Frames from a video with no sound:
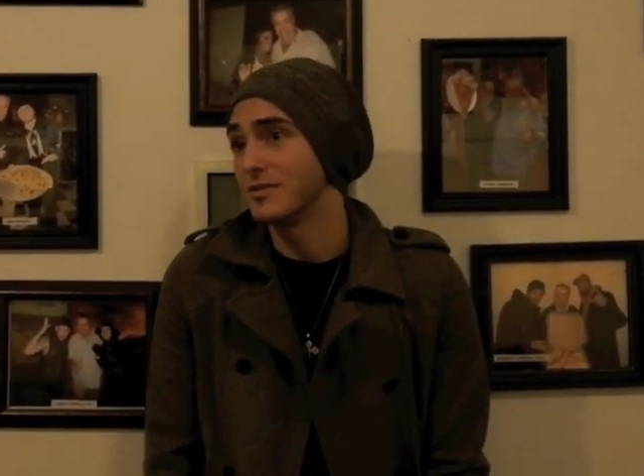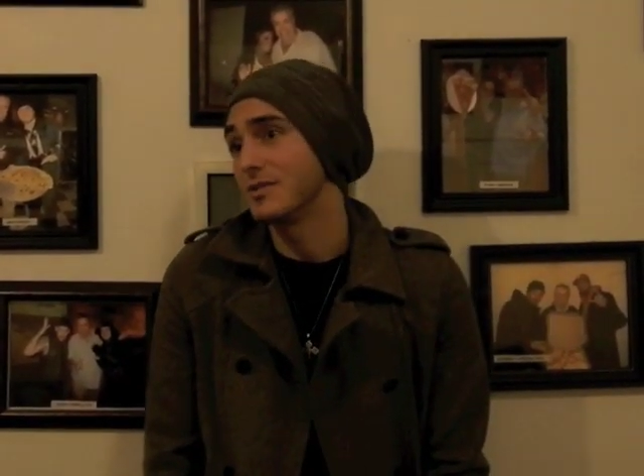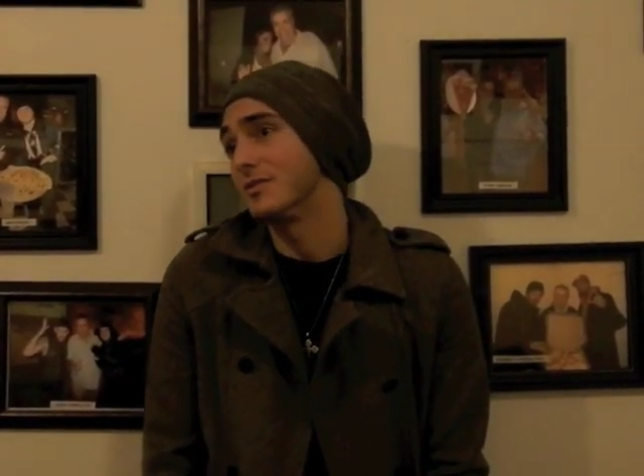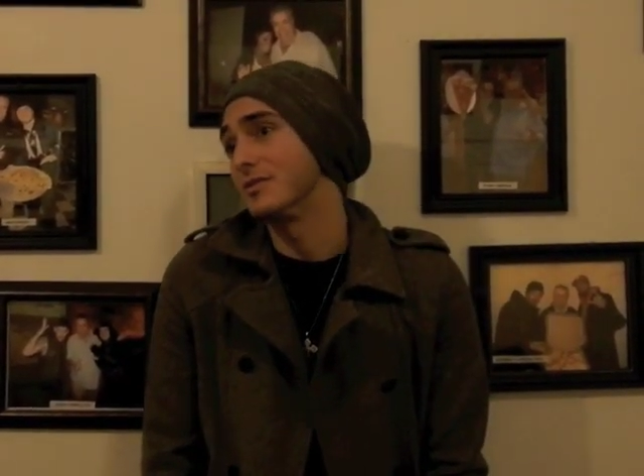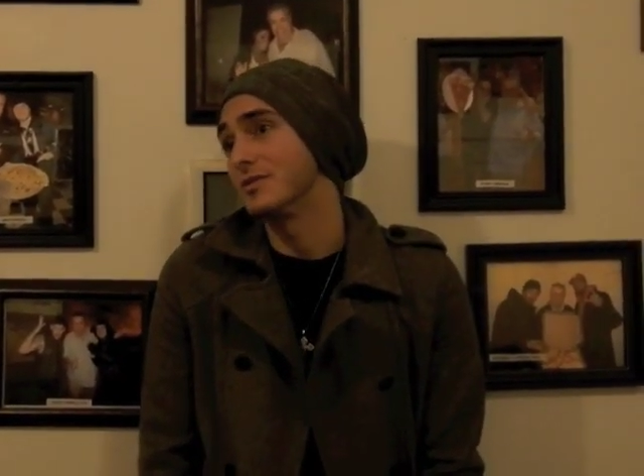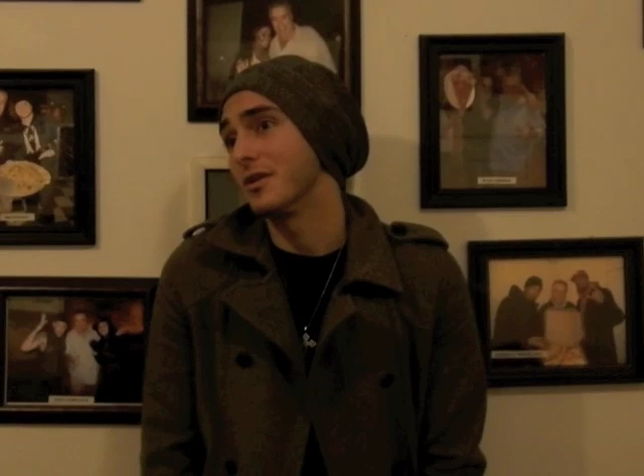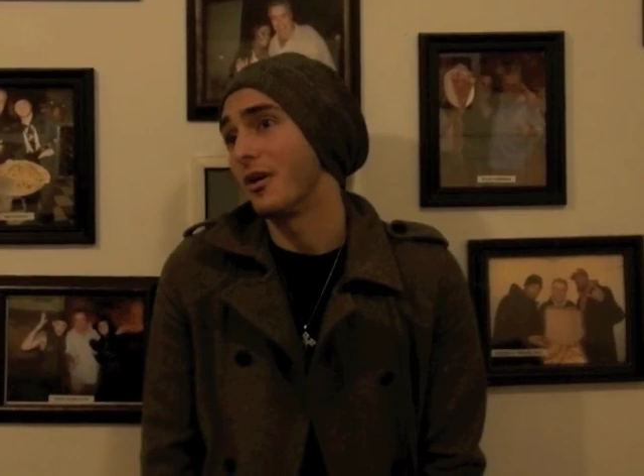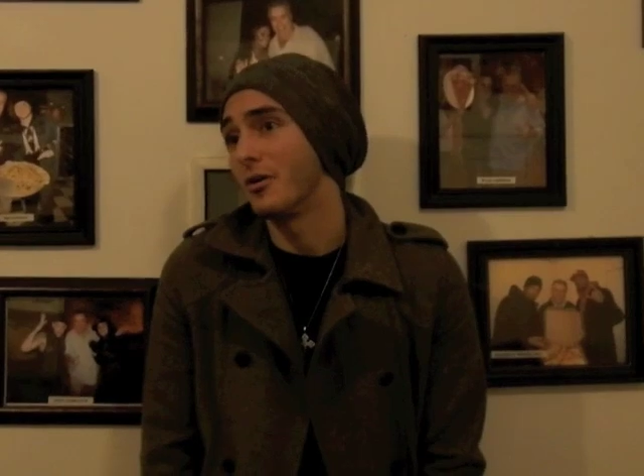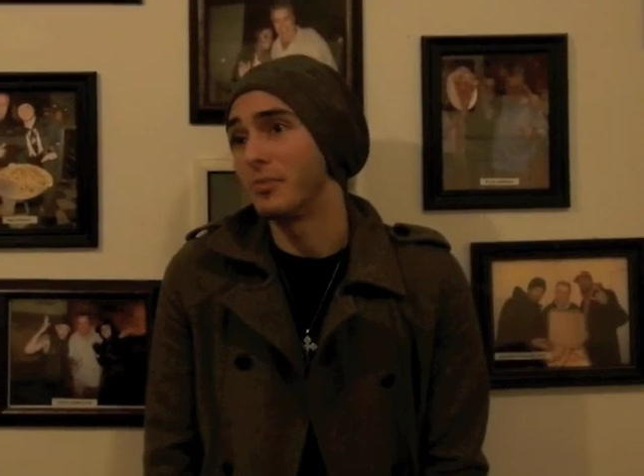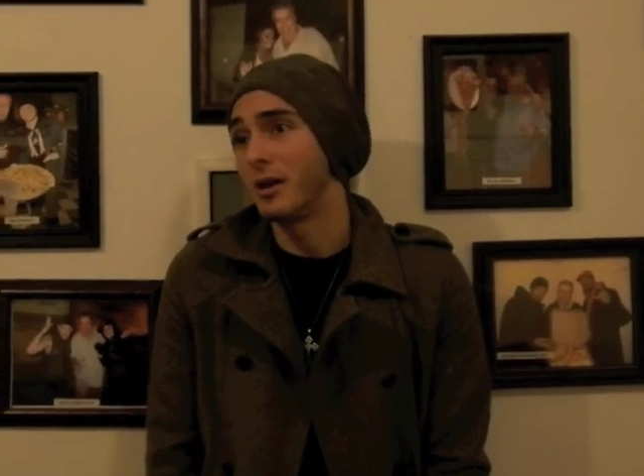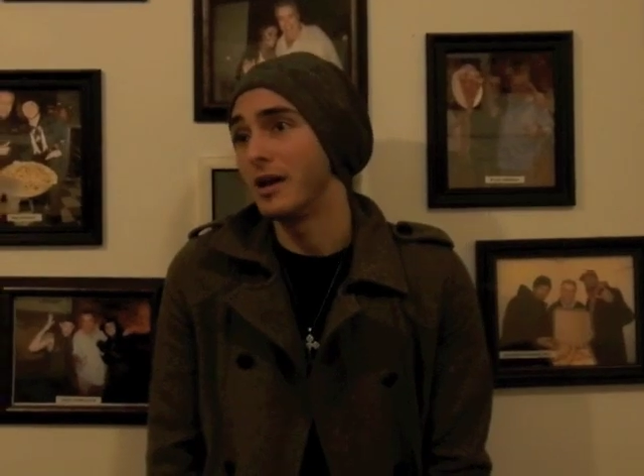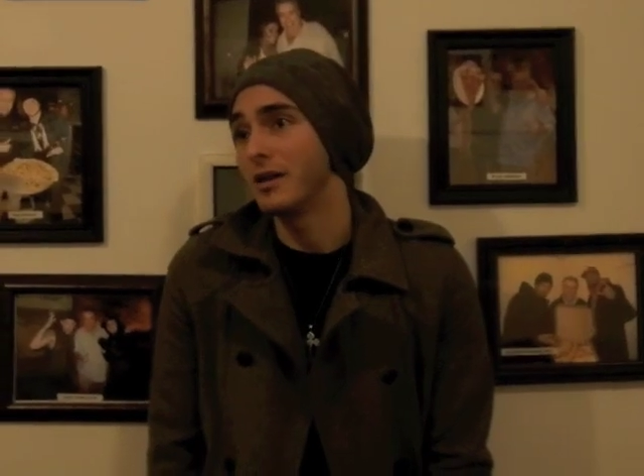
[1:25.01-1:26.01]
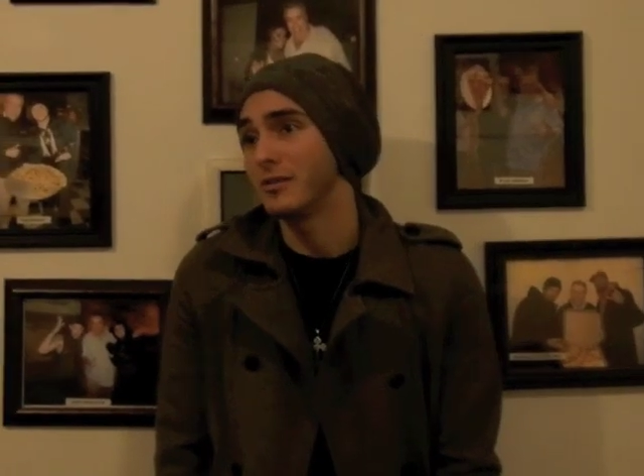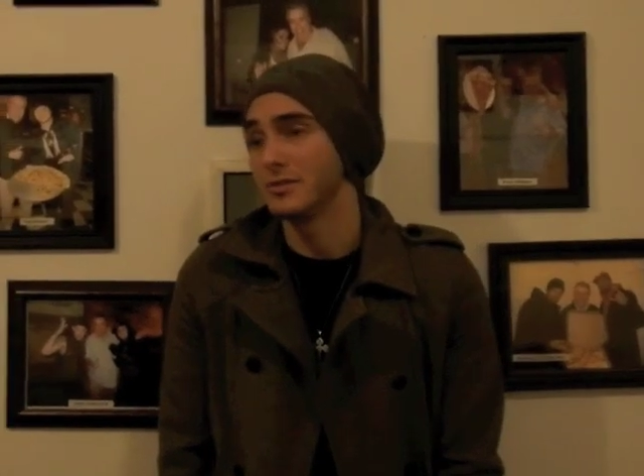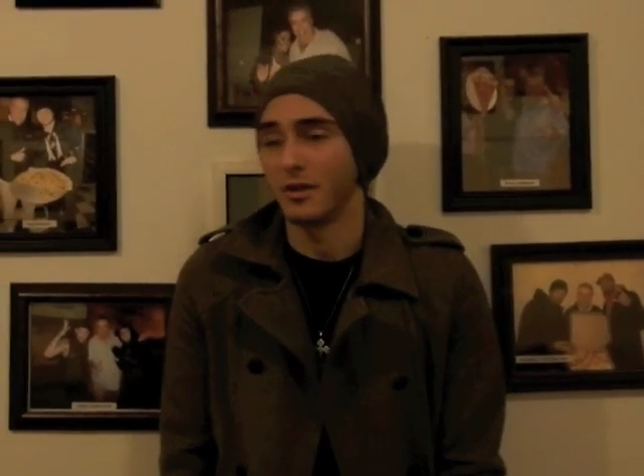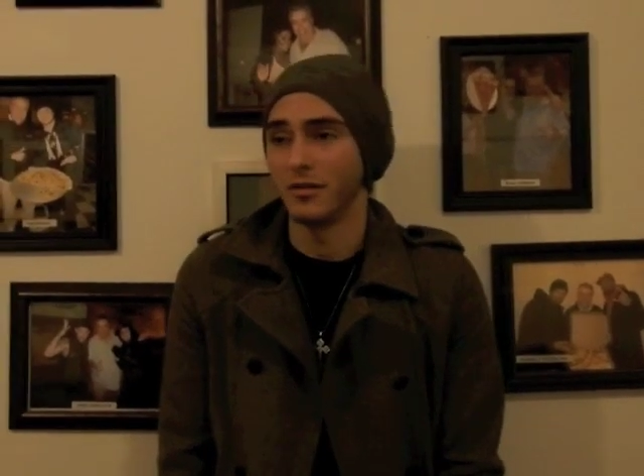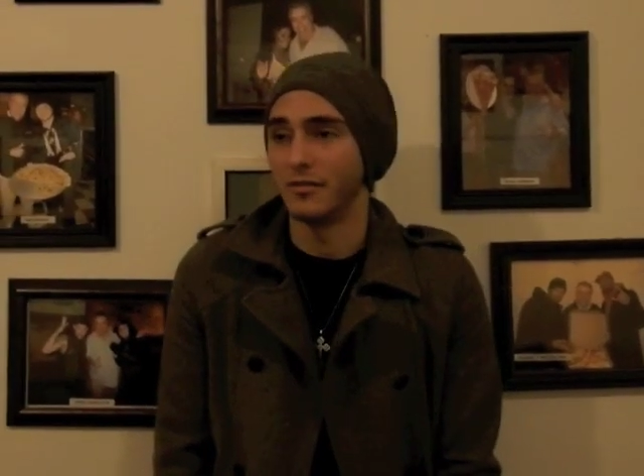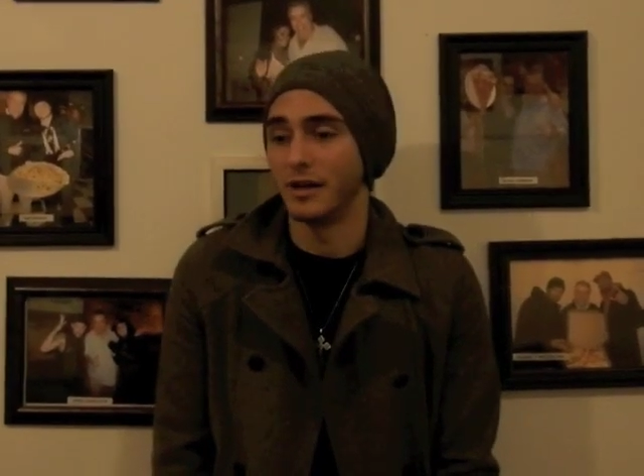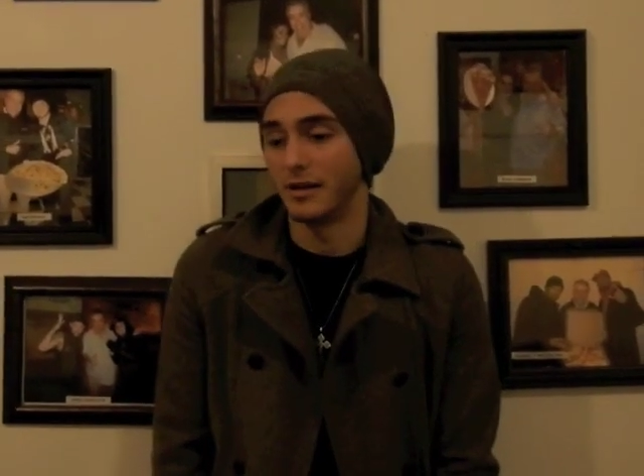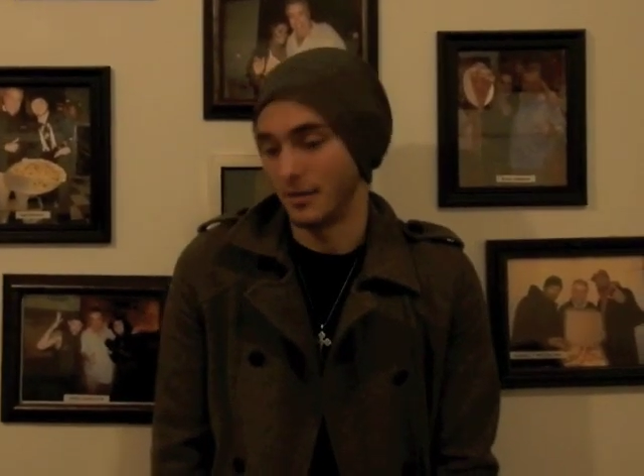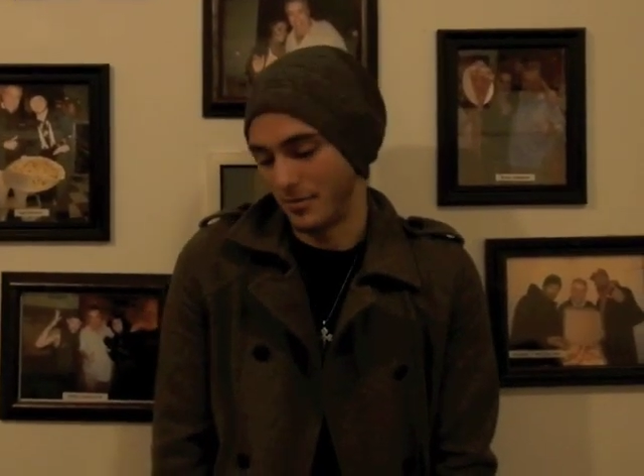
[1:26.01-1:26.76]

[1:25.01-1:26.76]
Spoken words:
there's heartbreak, there's all of that.